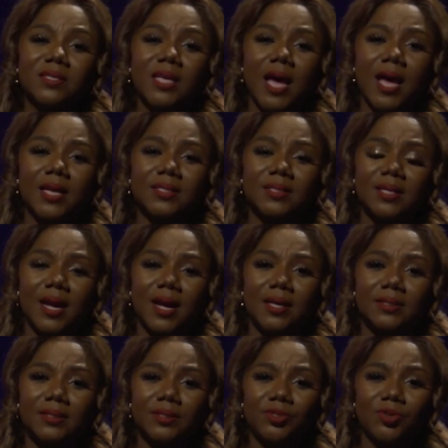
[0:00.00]
says
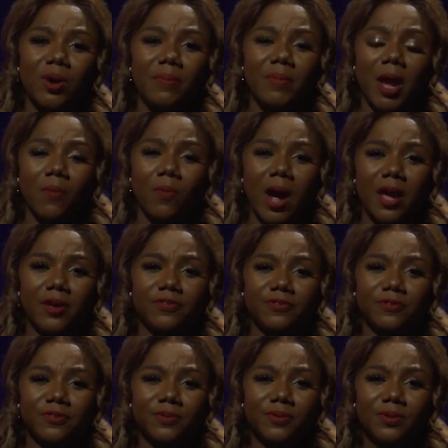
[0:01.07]
that you are my
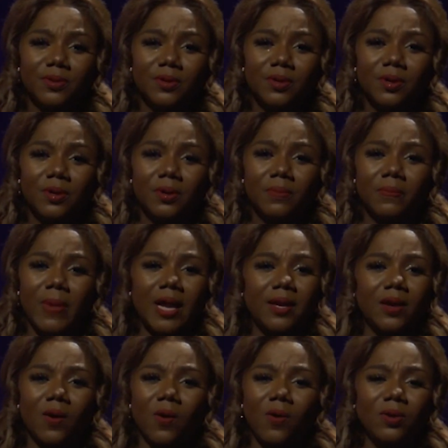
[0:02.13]
wife, but
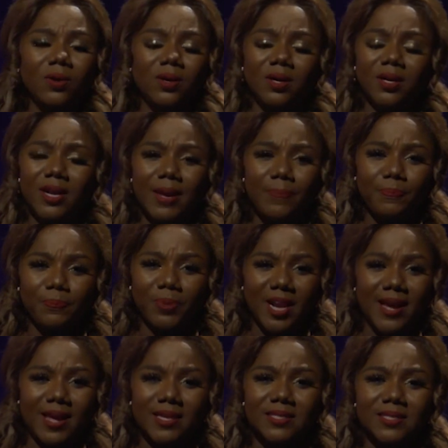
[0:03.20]
the only
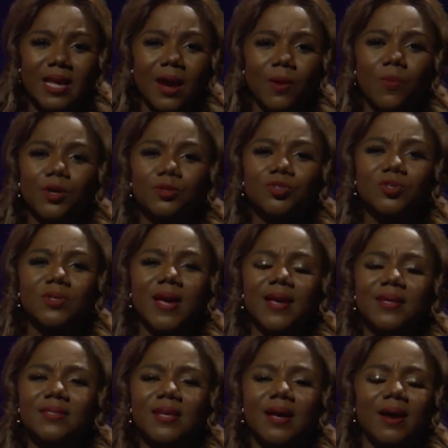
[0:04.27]
place I want to
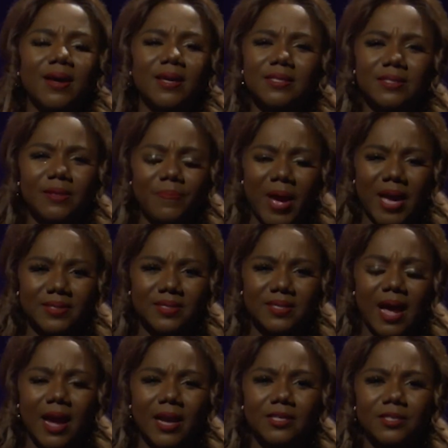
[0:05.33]
enter is the
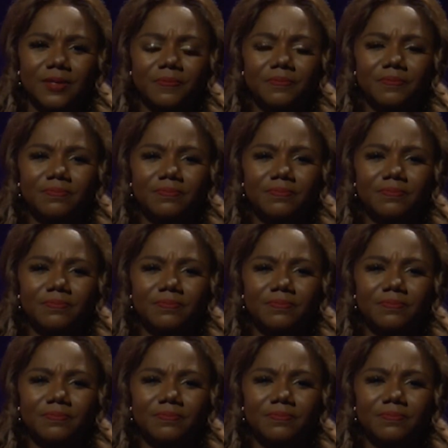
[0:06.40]
backside